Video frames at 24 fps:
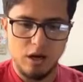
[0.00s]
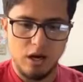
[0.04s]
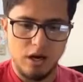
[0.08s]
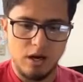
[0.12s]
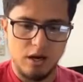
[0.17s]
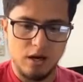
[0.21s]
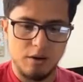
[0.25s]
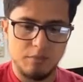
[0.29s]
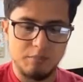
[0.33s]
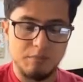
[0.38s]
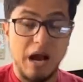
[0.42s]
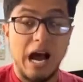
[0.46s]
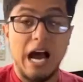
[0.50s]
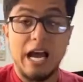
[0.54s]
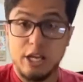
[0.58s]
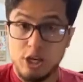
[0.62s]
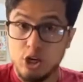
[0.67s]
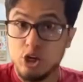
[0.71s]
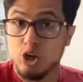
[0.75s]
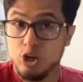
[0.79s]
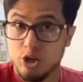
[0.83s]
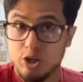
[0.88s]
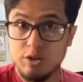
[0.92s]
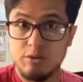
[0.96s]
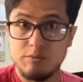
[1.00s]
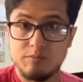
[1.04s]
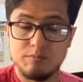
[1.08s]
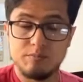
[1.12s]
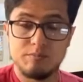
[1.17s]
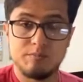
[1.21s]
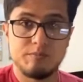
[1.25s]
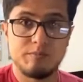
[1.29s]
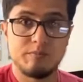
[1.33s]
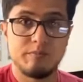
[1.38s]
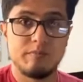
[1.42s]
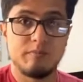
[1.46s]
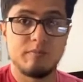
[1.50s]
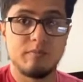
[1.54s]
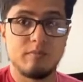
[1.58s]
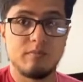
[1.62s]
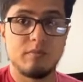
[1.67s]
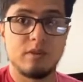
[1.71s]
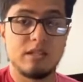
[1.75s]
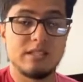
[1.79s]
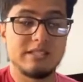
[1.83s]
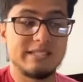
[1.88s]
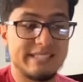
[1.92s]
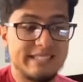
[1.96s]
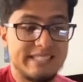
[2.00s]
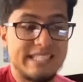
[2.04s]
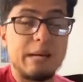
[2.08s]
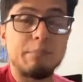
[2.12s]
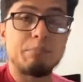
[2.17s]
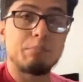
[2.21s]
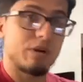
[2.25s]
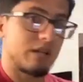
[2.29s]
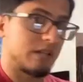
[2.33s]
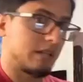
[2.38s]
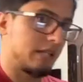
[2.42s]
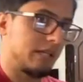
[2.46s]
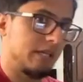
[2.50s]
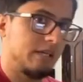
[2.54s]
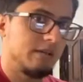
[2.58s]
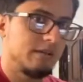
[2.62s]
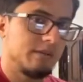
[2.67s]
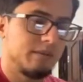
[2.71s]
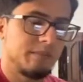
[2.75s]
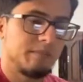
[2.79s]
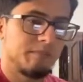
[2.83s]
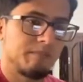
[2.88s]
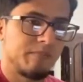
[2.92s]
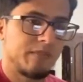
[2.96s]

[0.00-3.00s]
I could separately